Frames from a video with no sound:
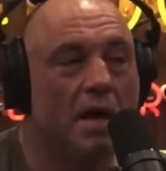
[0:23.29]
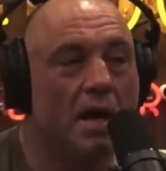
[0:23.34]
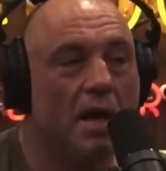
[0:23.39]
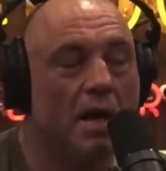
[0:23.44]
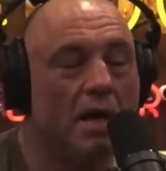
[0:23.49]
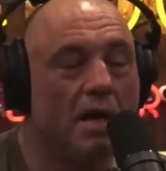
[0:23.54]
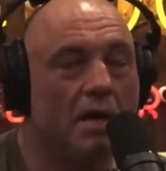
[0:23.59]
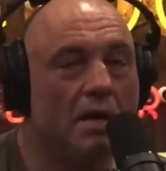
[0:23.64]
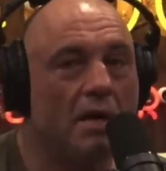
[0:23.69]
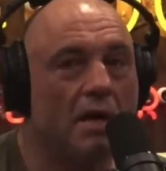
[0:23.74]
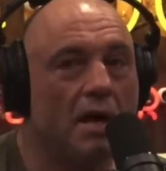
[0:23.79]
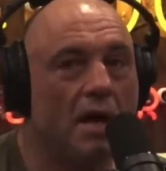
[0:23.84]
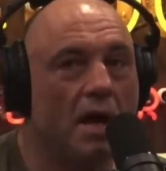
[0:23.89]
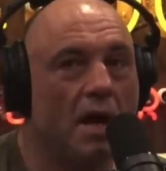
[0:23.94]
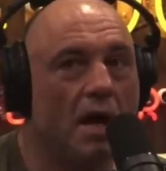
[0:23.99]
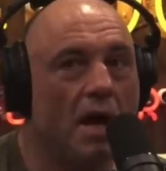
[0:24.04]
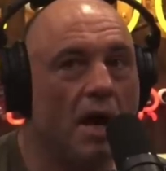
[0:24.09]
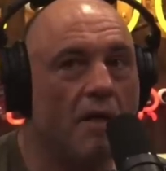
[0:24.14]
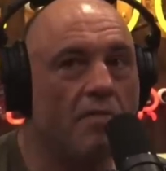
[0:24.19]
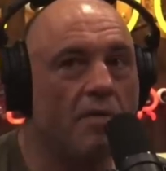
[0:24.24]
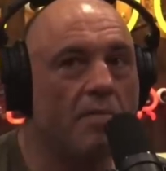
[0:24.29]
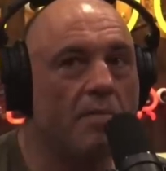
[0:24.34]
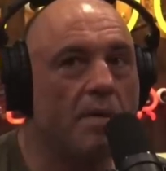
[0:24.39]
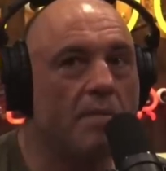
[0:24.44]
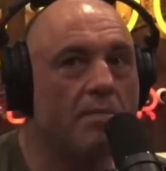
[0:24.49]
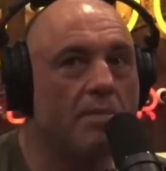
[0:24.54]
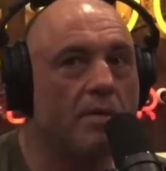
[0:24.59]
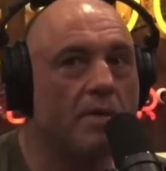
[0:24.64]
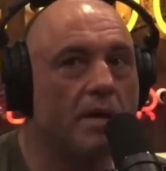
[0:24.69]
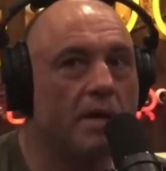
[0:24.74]
And I
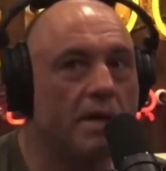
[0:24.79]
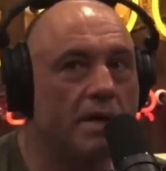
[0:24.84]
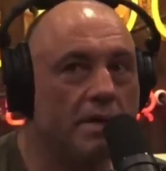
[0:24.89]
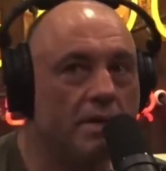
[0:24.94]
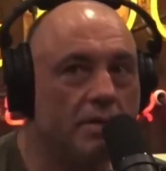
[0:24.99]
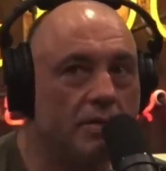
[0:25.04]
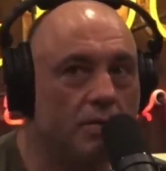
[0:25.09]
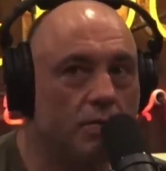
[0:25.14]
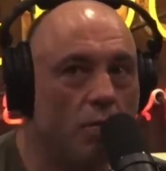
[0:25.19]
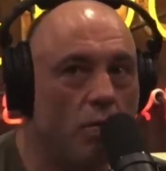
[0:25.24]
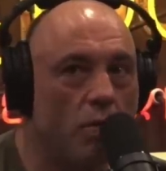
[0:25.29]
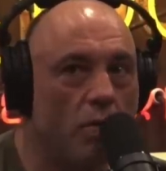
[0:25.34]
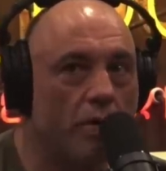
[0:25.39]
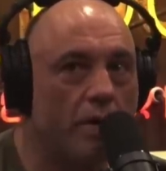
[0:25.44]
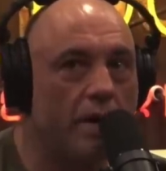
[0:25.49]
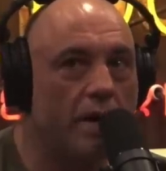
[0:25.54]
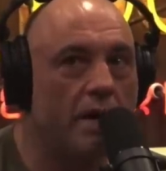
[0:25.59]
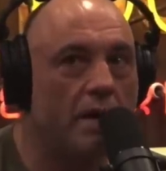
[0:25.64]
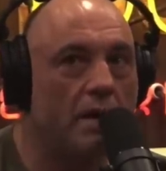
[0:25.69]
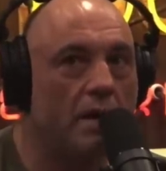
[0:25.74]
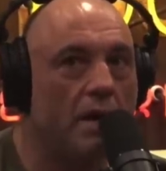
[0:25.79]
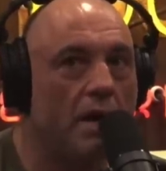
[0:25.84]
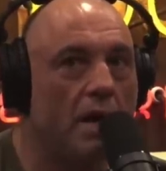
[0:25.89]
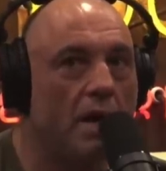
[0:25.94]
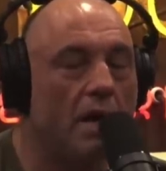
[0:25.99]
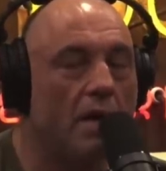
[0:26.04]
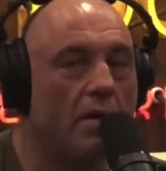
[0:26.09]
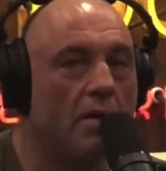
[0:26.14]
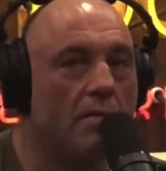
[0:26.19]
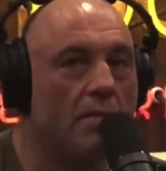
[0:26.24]
remember his warning,
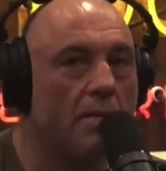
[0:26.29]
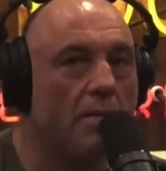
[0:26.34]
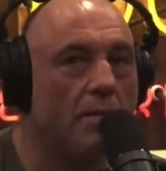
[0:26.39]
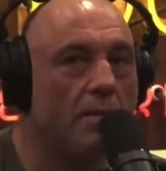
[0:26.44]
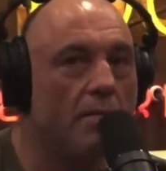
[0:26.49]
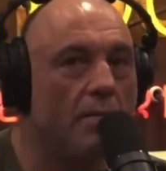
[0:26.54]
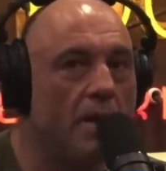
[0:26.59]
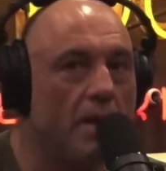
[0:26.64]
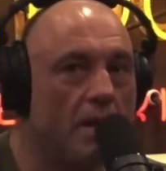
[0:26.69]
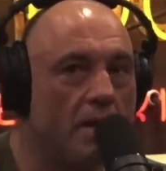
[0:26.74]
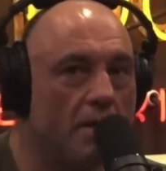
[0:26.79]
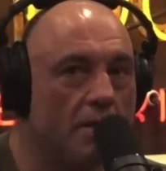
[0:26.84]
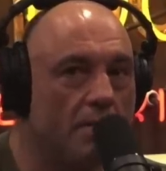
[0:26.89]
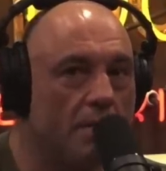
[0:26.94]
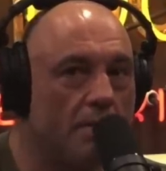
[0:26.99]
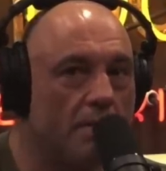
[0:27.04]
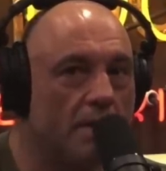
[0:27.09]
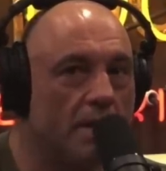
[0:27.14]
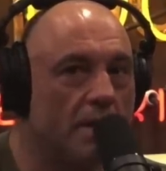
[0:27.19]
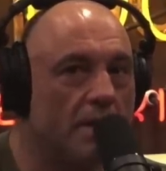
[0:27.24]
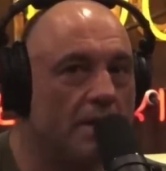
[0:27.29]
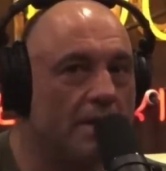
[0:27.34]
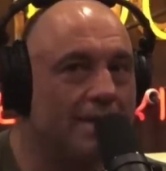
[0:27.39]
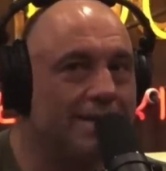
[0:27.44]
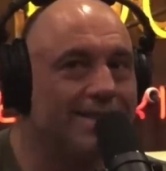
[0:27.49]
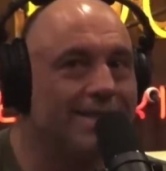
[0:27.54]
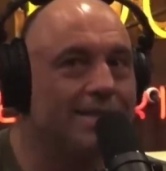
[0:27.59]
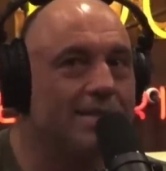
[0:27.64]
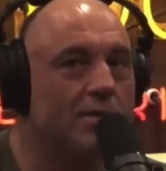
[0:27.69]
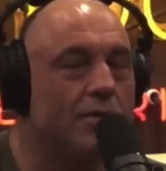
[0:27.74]
and I remember many other people like,
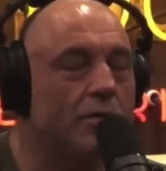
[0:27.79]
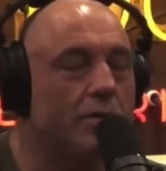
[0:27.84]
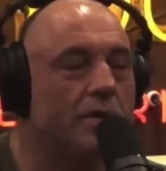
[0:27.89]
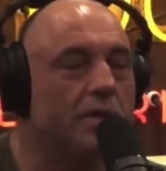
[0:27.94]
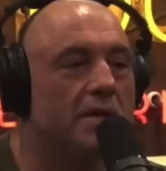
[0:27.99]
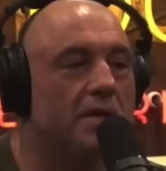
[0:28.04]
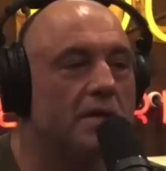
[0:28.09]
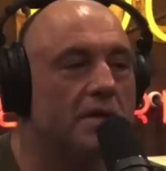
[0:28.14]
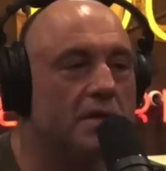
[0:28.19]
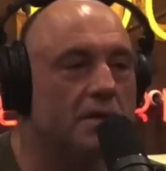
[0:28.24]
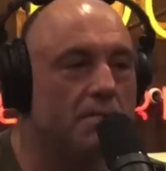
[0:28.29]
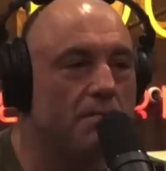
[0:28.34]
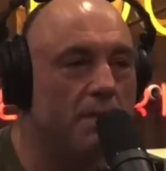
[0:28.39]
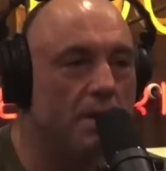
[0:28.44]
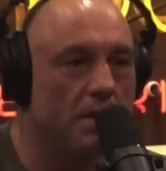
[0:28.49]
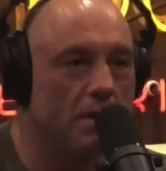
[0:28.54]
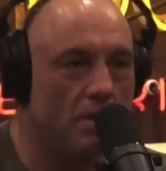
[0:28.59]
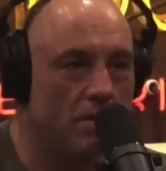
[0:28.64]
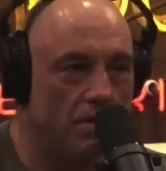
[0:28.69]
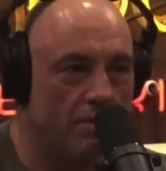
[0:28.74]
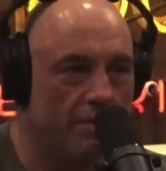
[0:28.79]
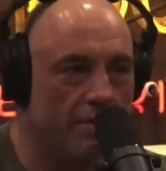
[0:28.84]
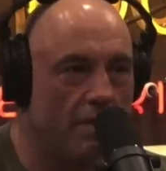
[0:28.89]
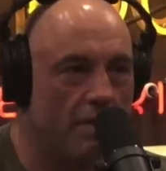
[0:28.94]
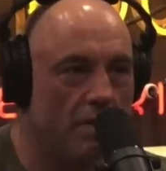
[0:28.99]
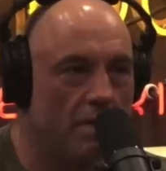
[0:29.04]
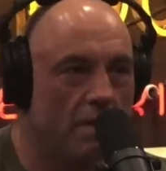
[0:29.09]
this is going to spill over.